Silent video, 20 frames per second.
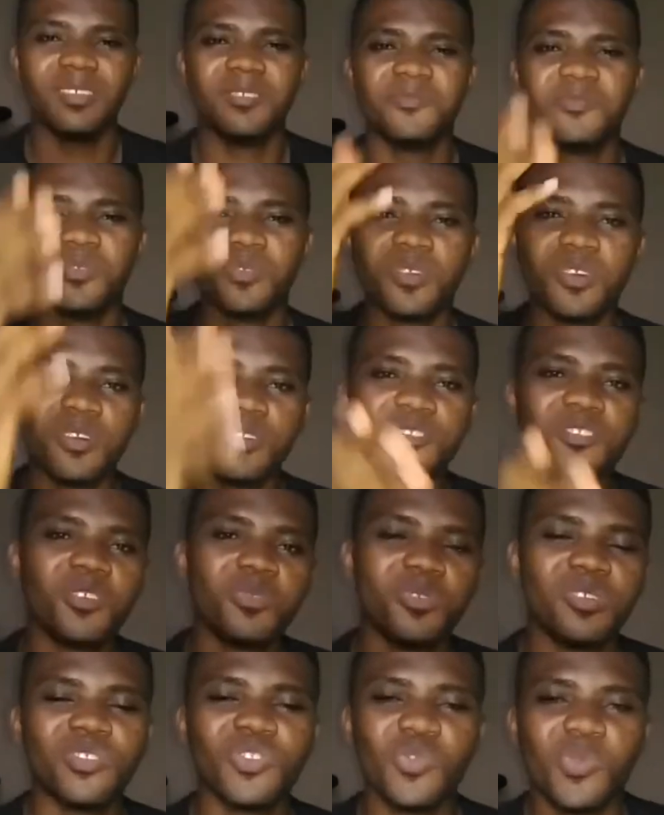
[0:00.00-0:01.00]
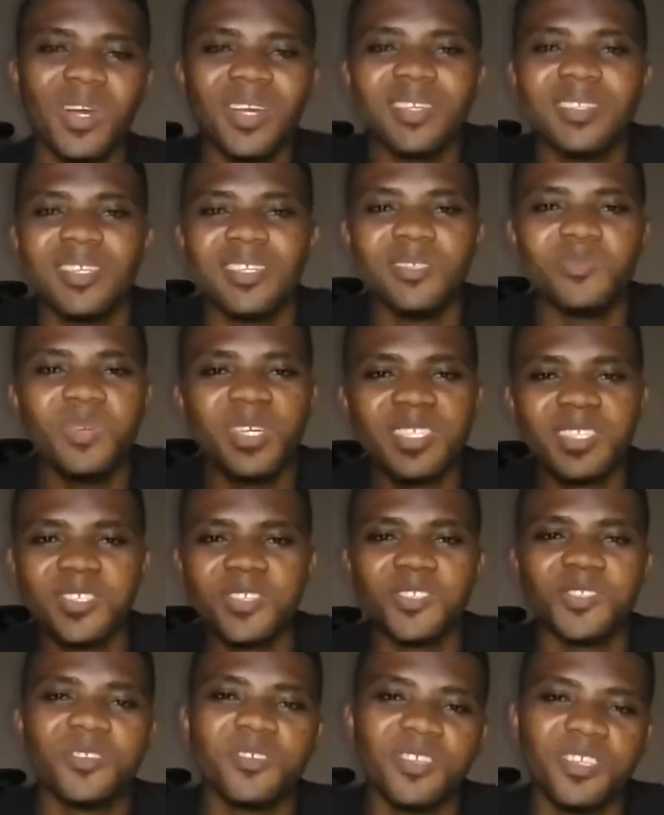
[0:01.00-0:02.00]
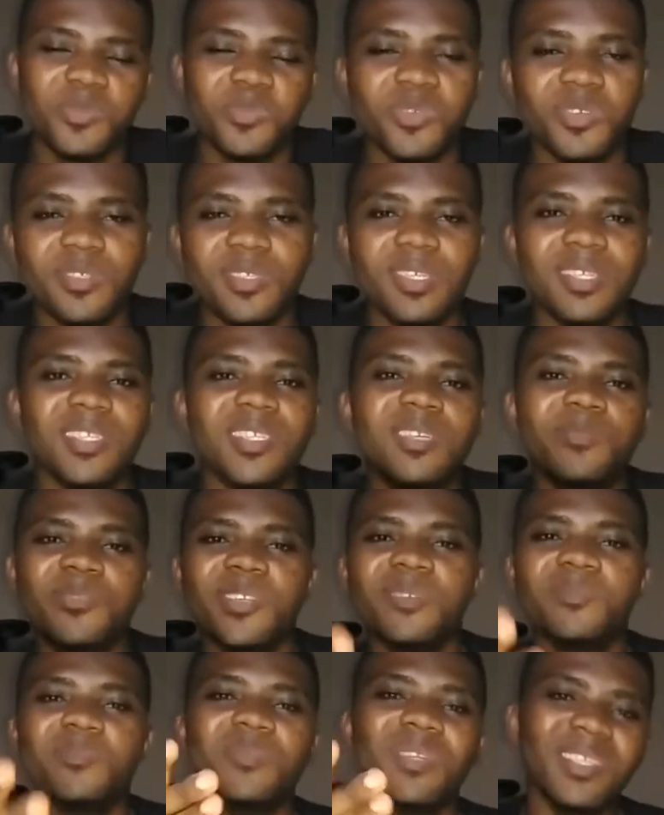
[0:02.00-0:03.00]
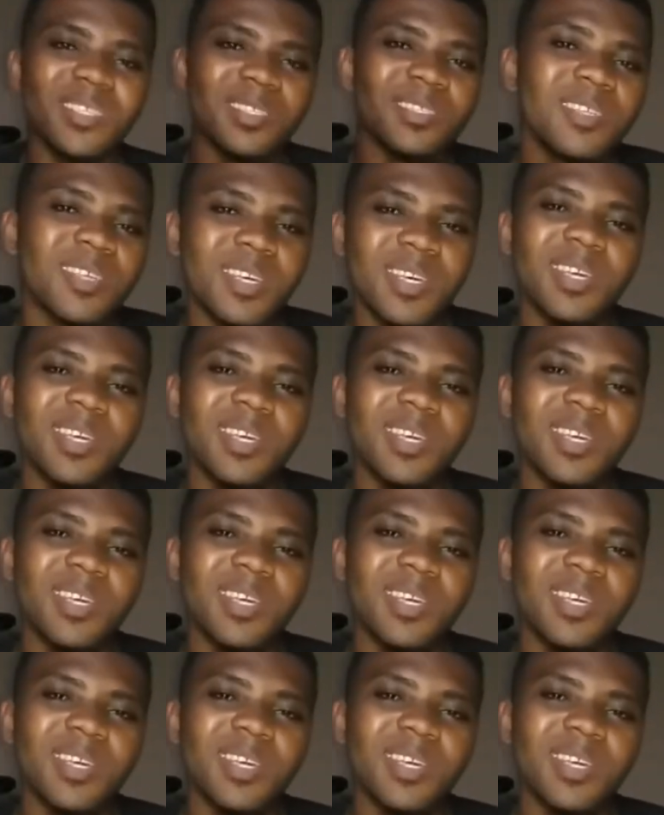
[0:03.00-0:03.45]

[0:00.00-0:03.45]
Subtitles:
If you call someone twice and the person does not respond, it simply means